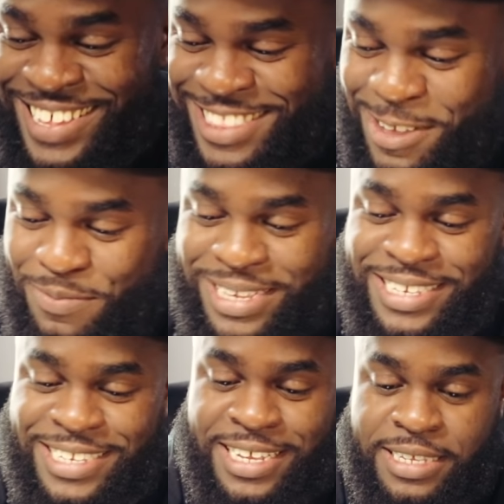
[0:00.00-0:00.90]
the
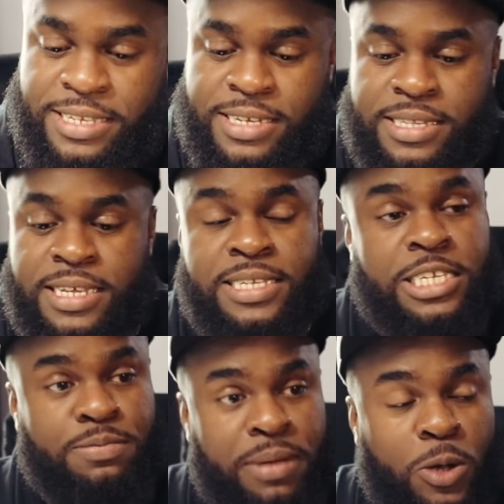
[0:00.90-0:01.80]
missus says it's good. This
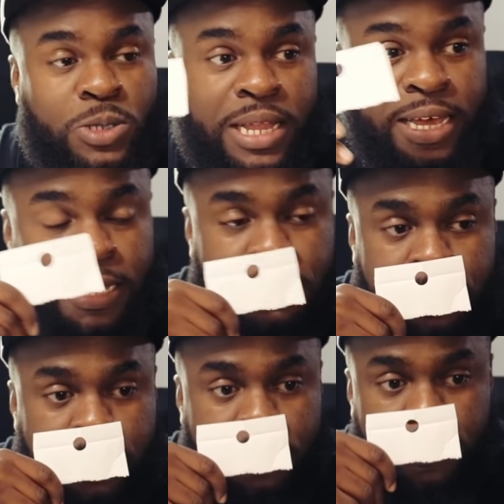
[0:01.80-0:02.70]
is, smells like
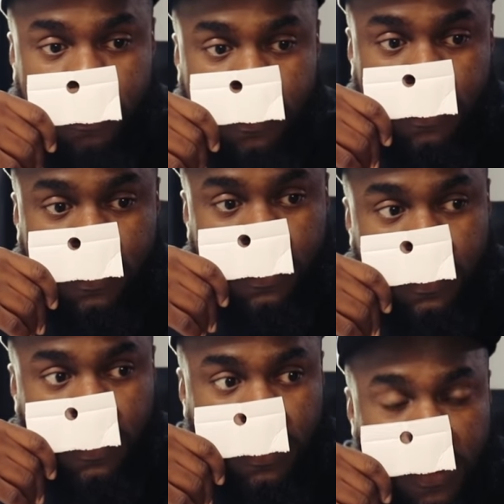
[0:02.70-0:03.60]

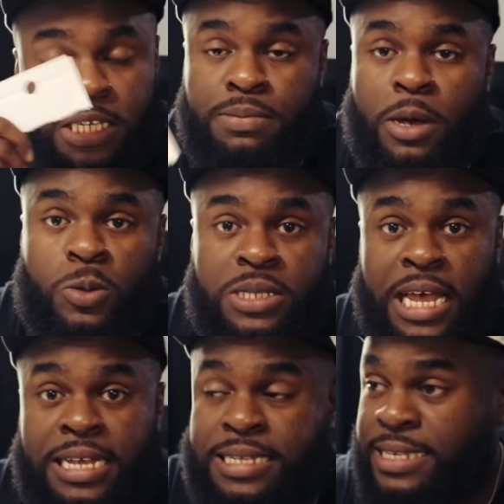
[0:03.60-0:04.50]
this smells
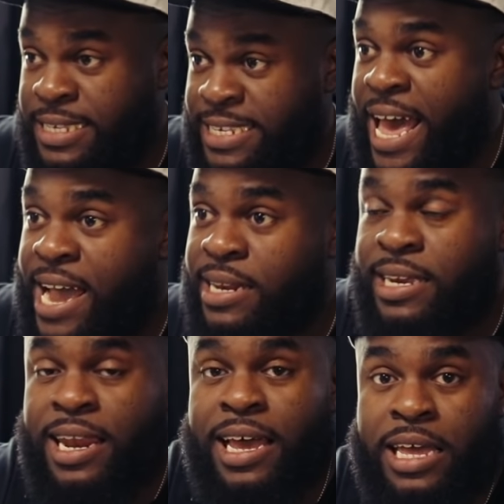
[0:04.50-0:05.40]
exactly
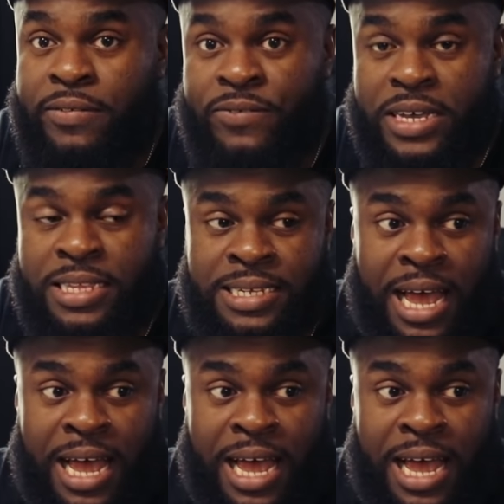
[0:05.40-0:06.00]
like Invictus